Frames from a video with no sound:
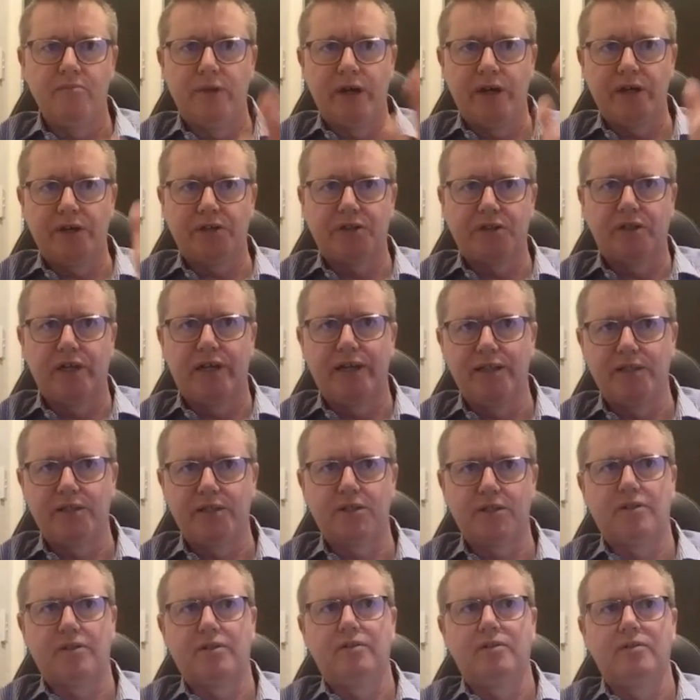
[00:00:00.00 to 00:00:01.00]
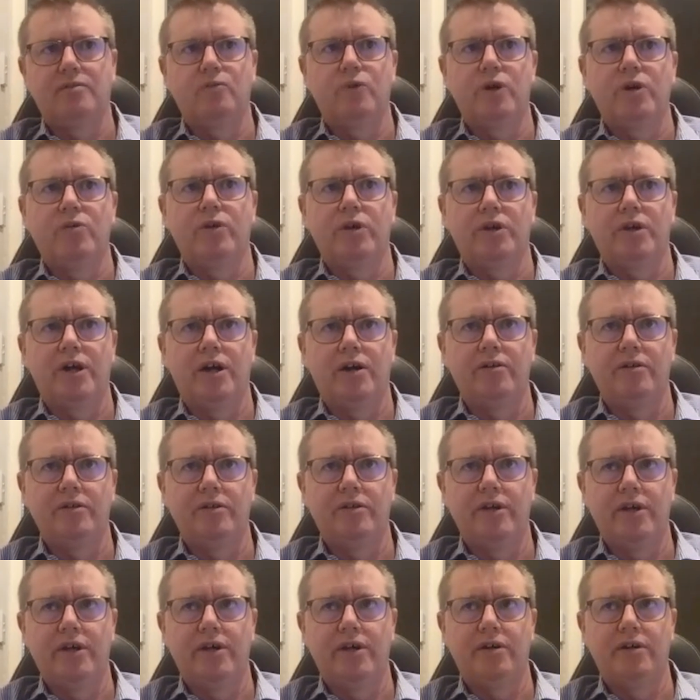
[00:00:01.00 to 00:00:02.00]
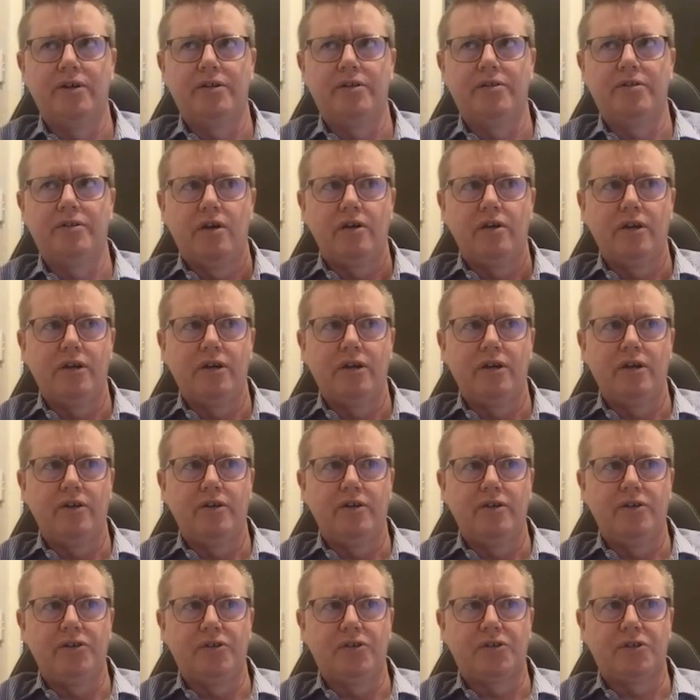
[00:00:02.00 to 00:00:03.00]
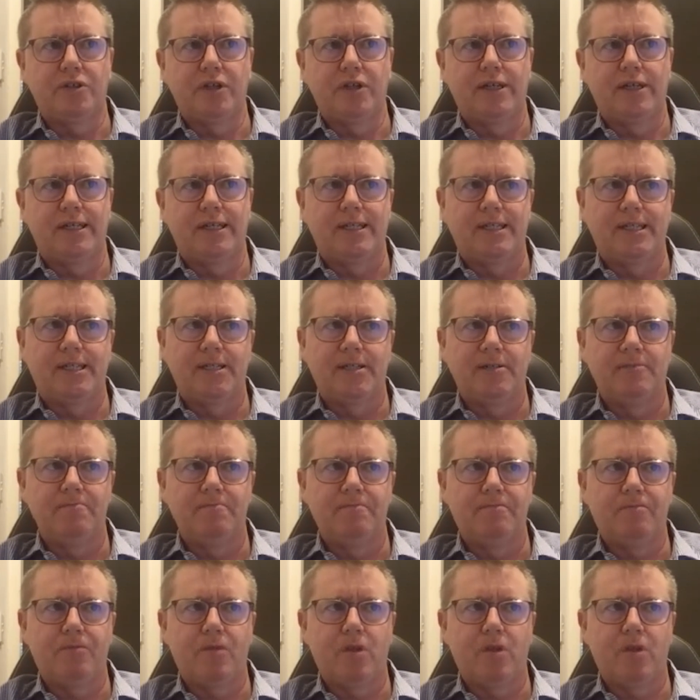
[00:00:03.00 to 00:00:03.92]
makes sense where we're going now. It is a